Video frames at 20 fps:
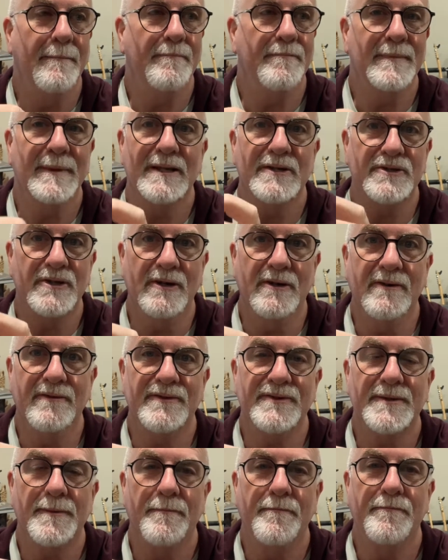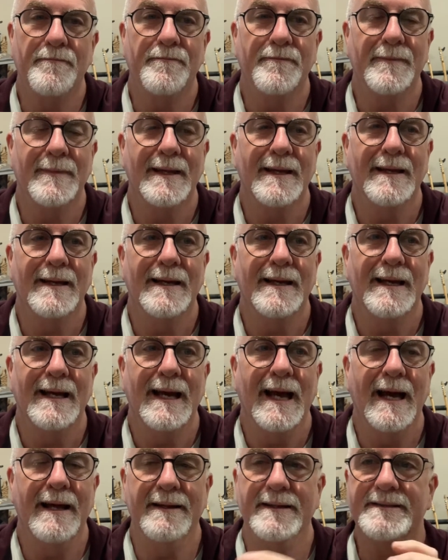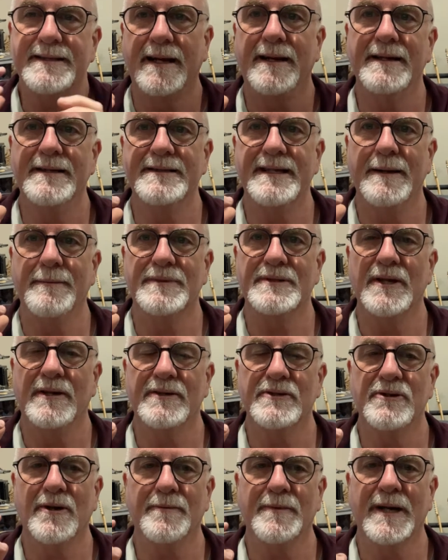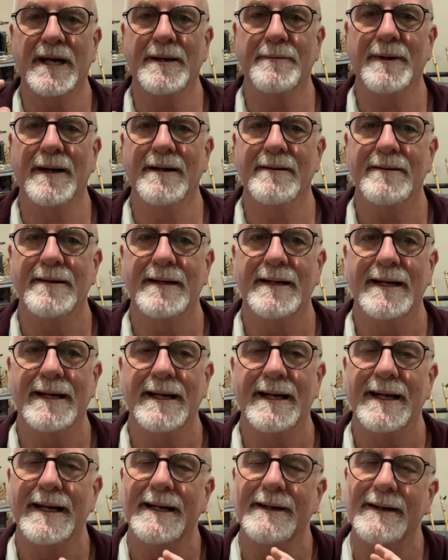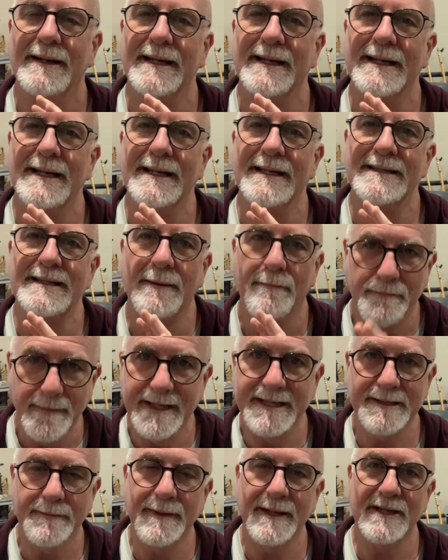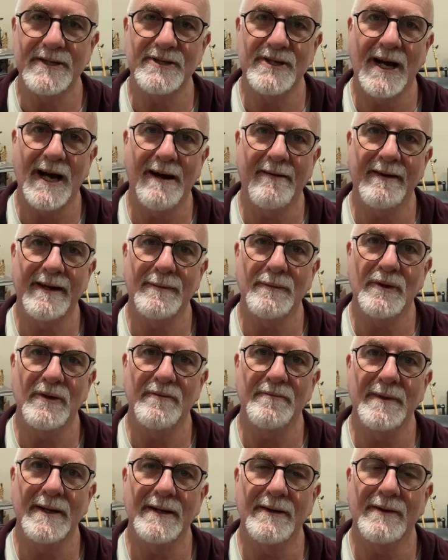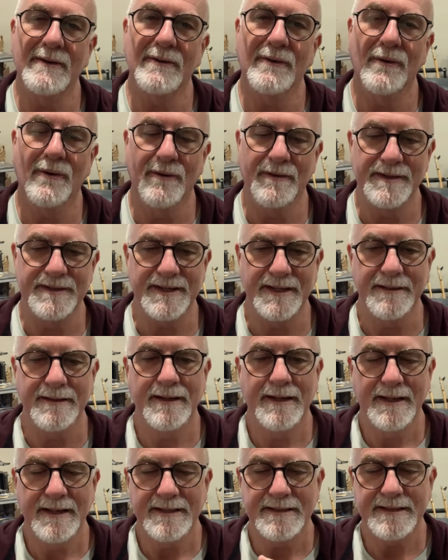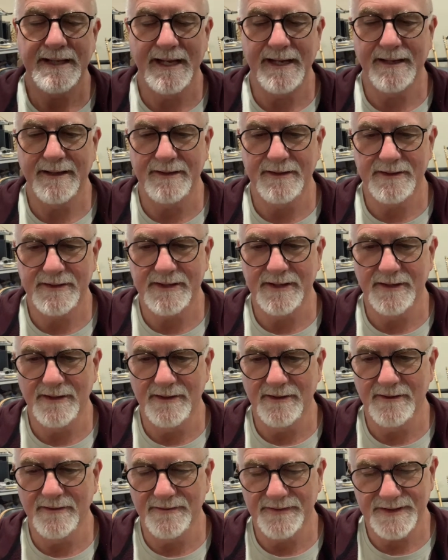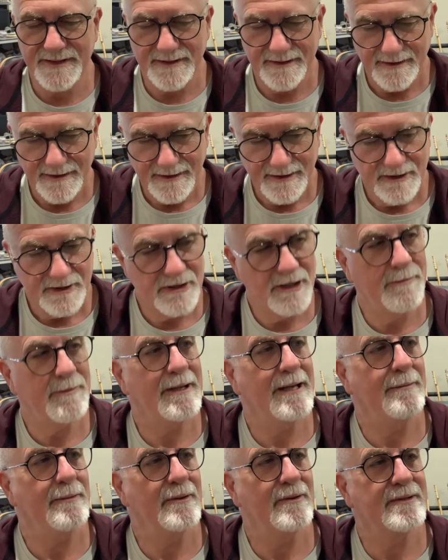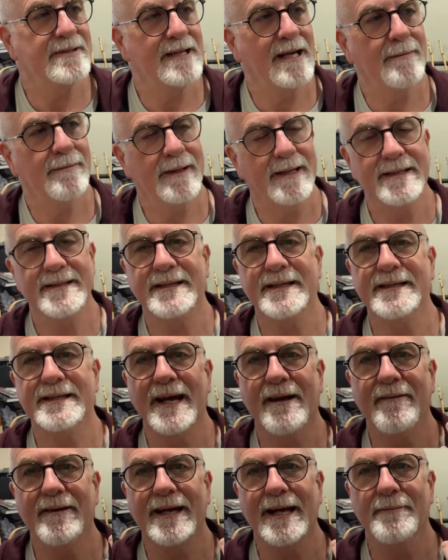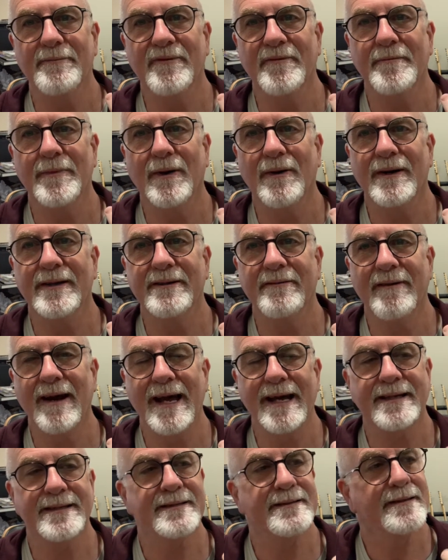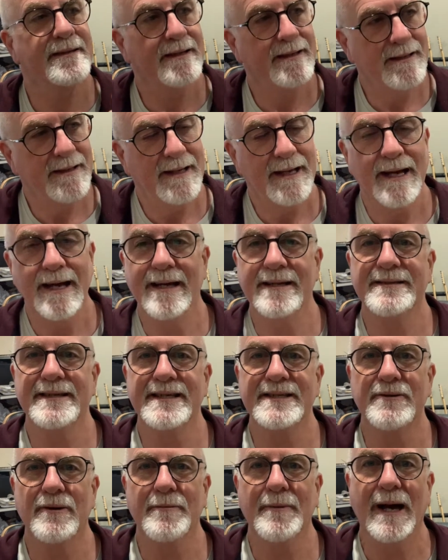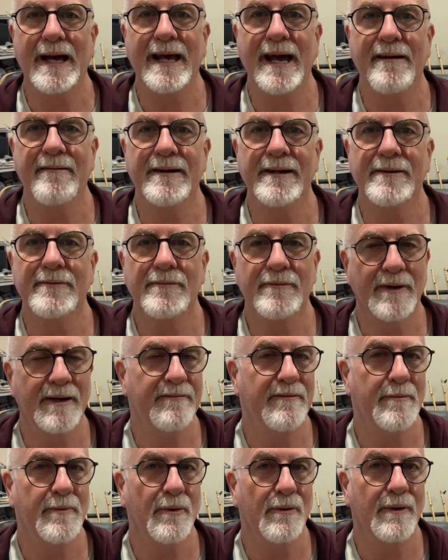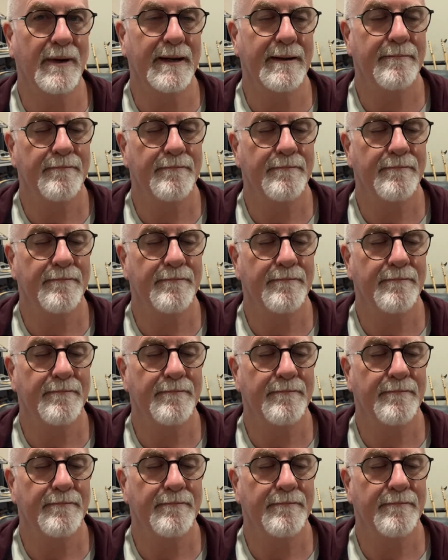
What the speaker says: shelves, and then somebody's standing beside the shopkeeper, is that meant to be a jarring movement? Or is it standing at the shelves, shopkeeper looks up and sees Harry come from behind the racks and says to him, "Hey, Harry, what have you bought?"